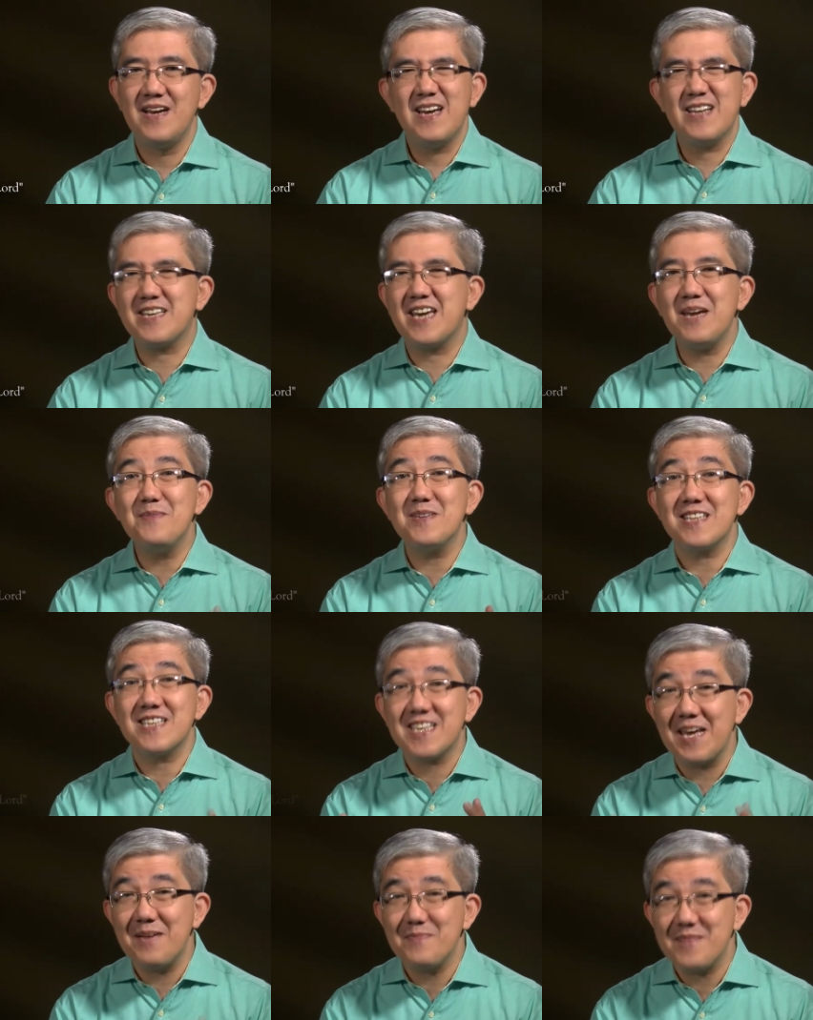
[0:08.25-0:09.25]
It came at the
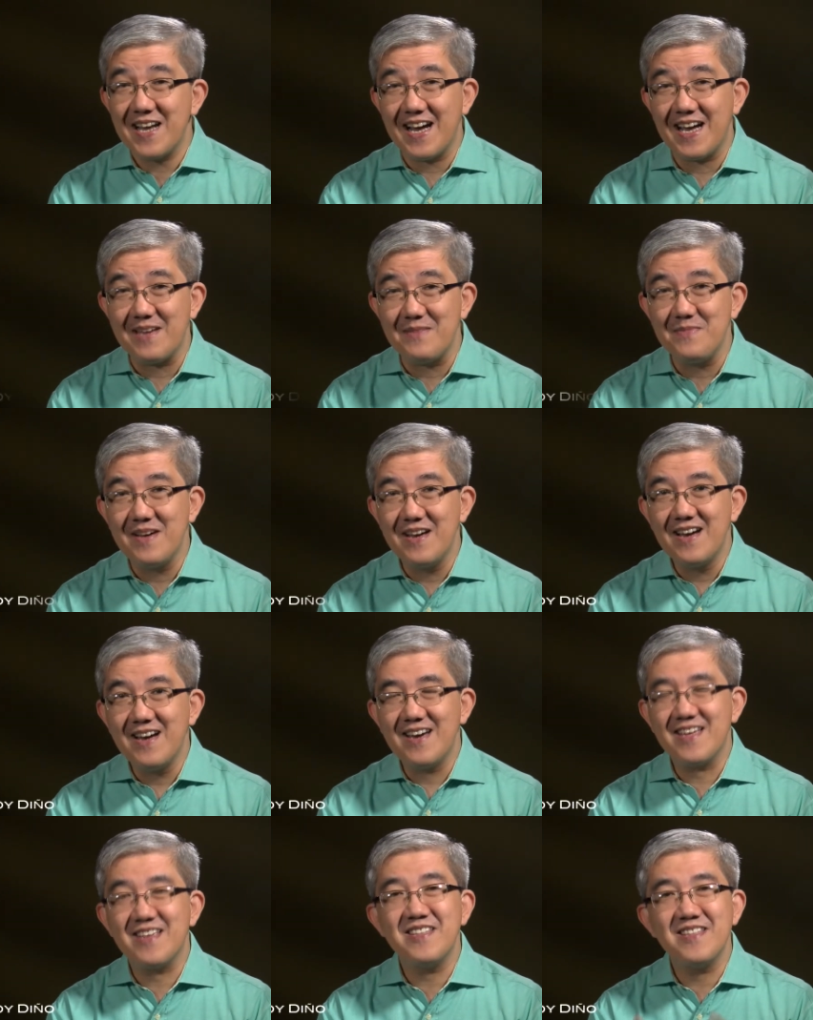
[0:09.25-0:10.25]
same time
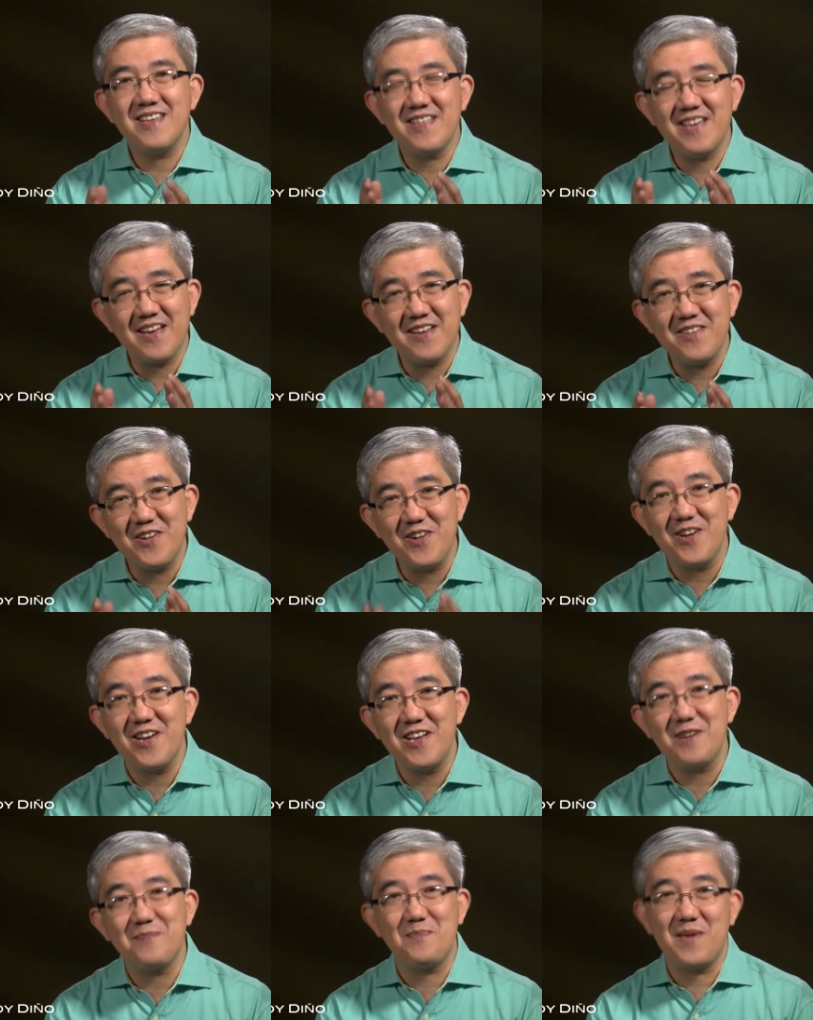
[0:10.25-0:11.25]
that an, that an
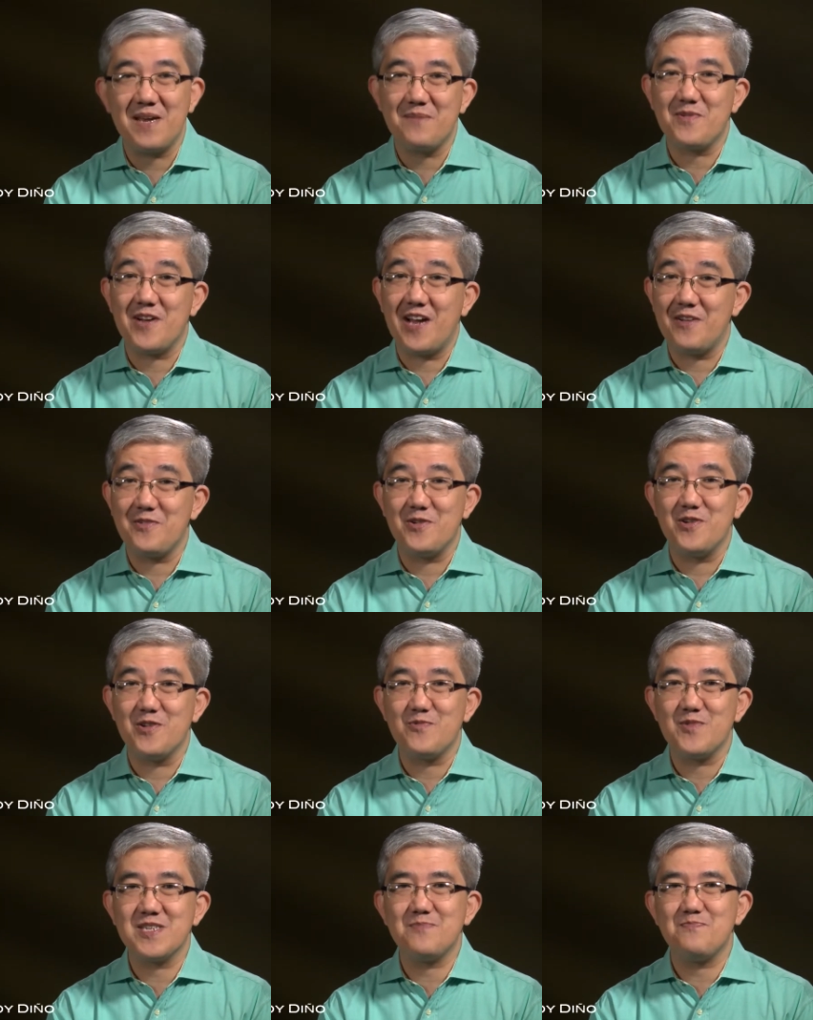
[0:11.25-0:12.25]
earlier paper I
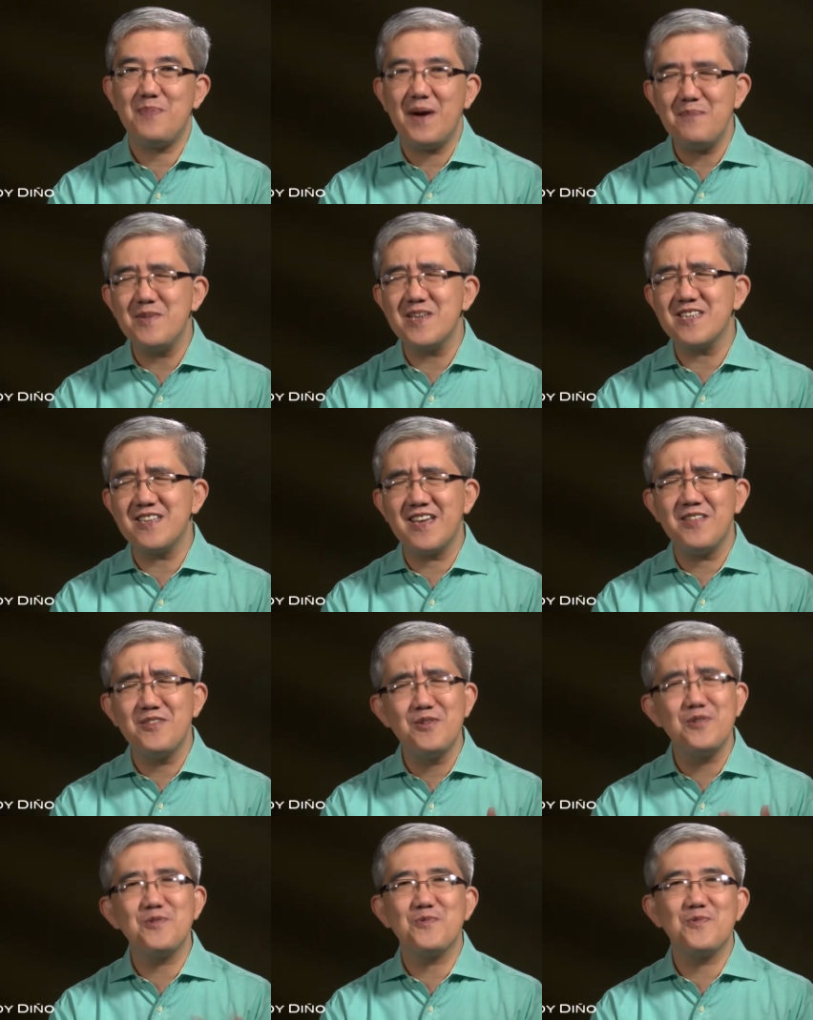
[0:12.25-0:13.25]
wrote was published in a
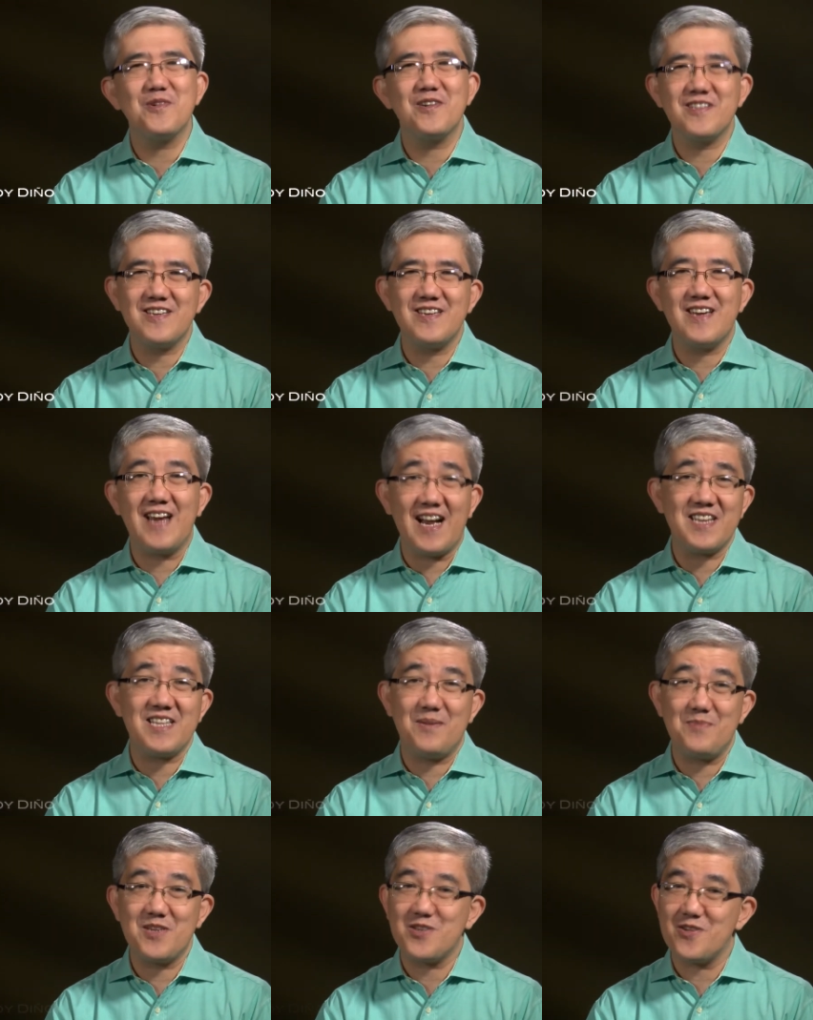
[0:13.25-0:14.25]
noteworthy
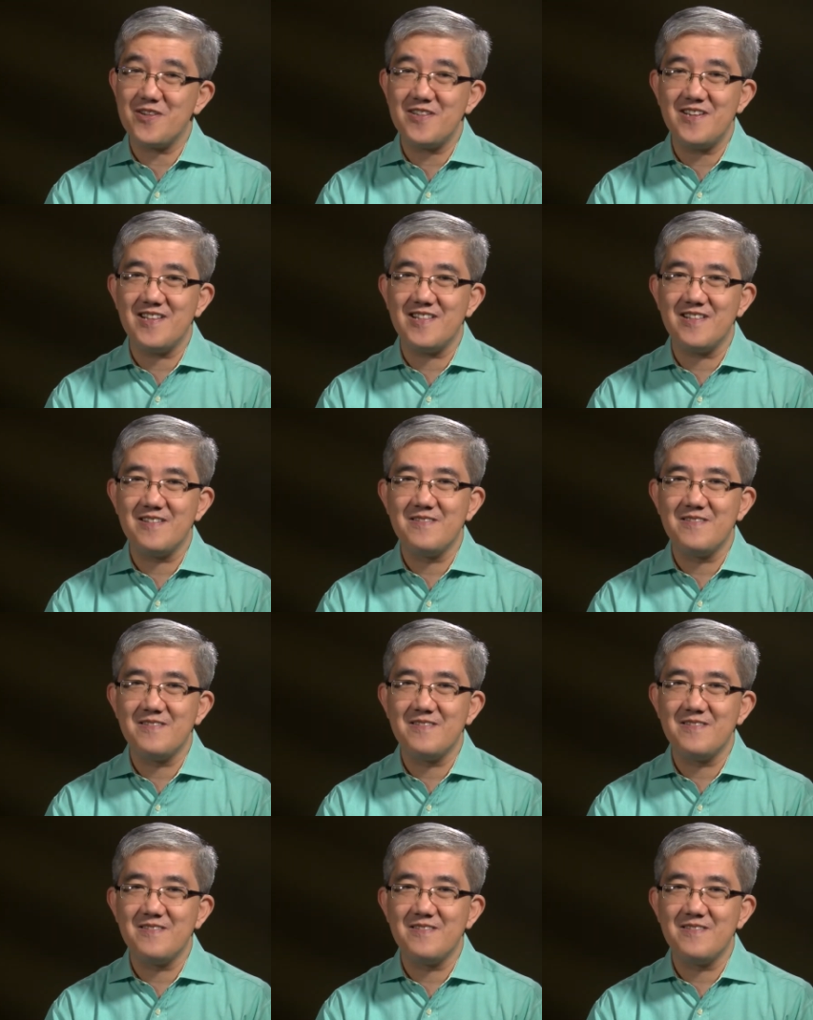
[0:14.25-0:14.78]
academic journal.